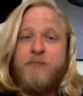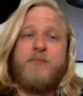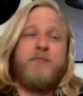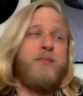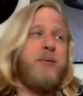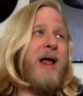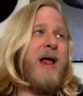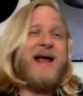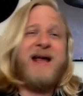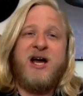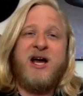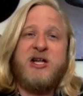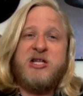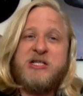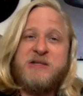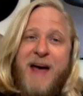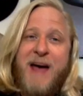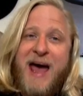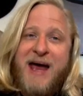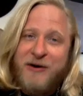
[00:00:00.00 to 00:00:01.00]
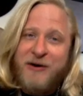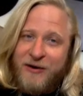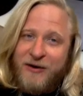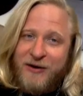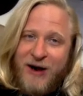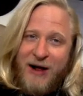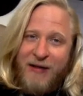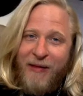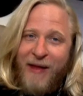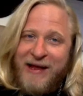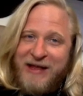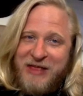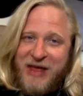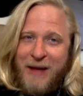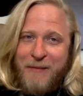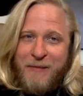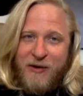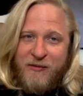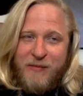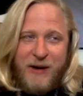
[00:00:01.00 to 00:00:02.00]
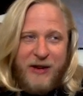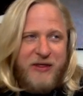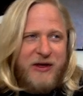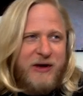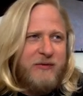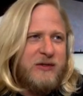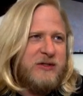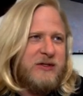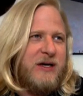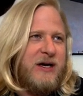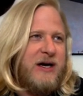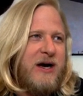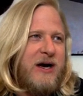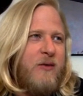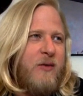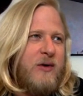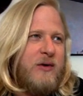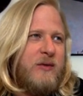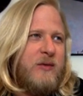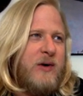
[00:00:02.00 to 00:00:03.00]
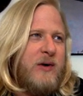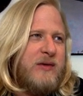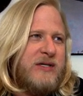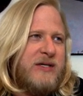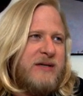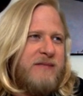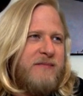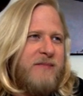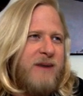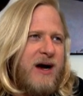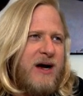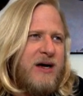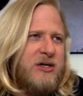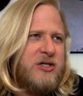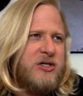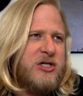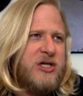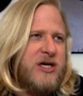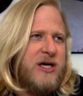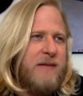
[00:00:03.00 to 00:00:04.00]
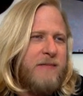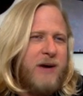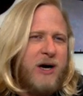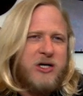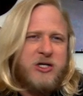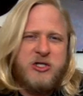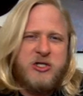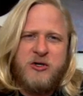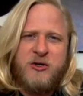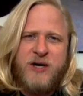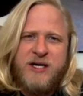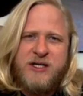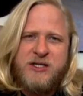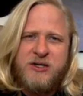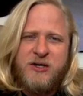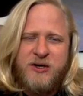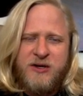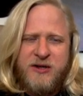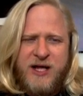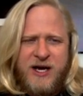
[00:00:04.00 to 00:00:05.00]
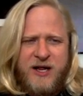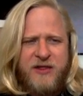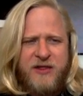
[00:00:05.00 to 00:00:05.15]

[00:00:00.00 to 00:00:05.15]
Black Guns Matter. I like that movement. I think it was, what was it? Maj Toure started that, I